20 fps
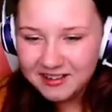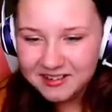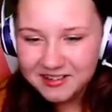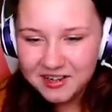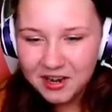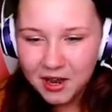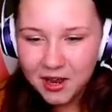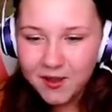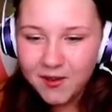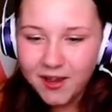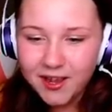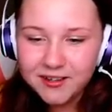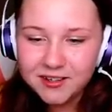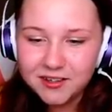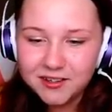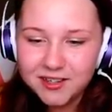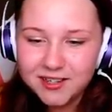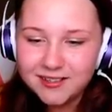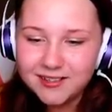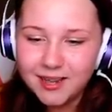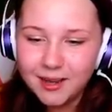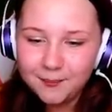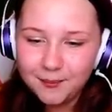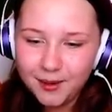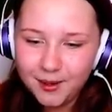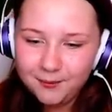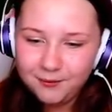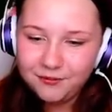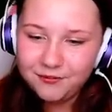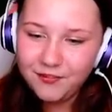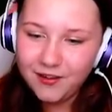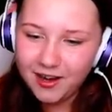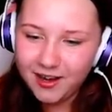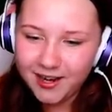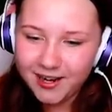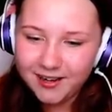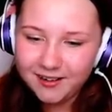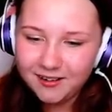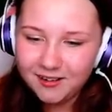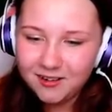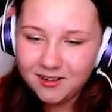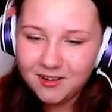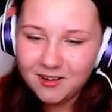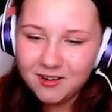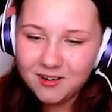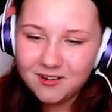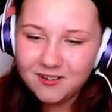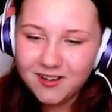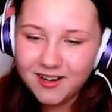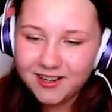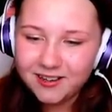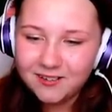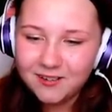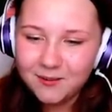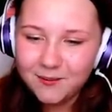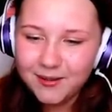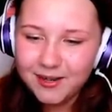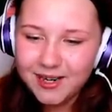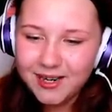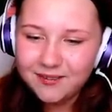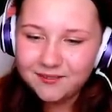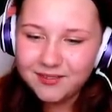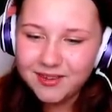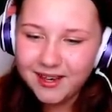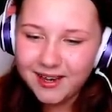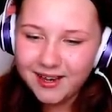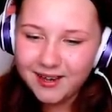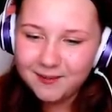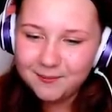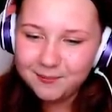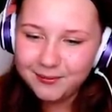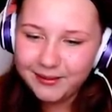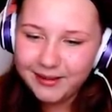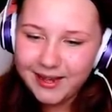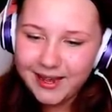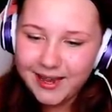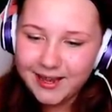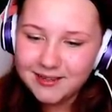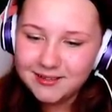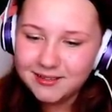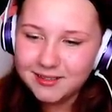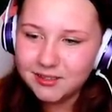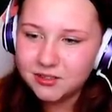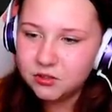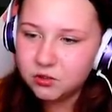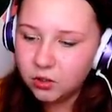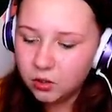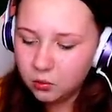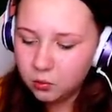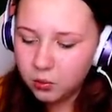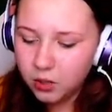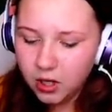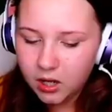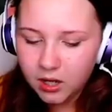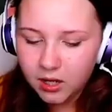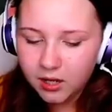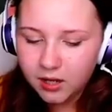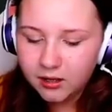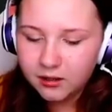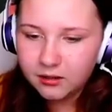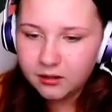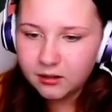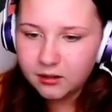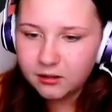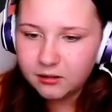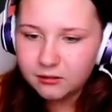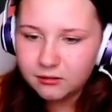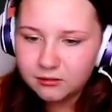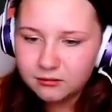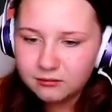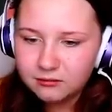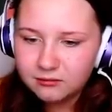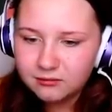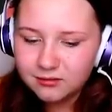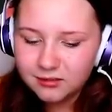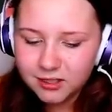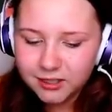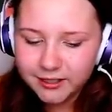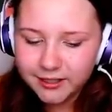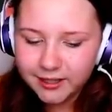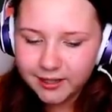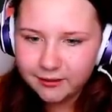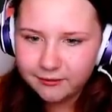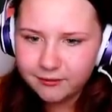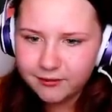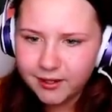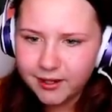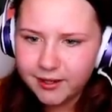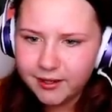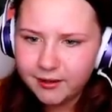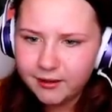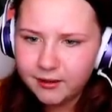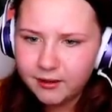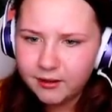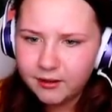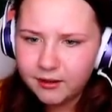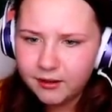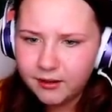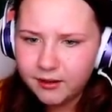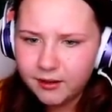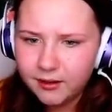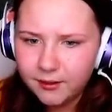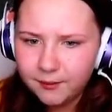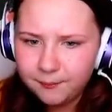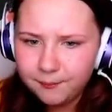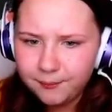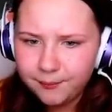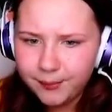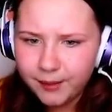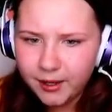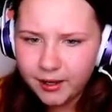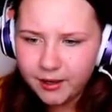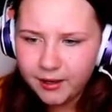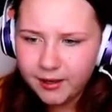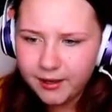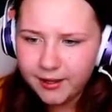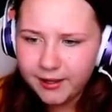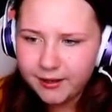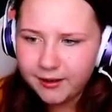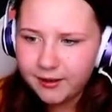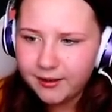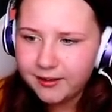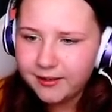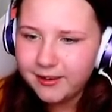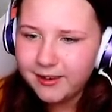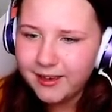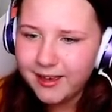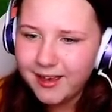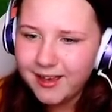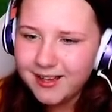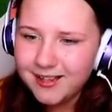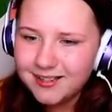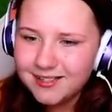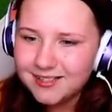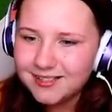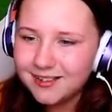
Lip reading: No, I don't need help. I'm fine. Oh, I can't believe that plan did not work. Oh, okay, right. Bye, I guess.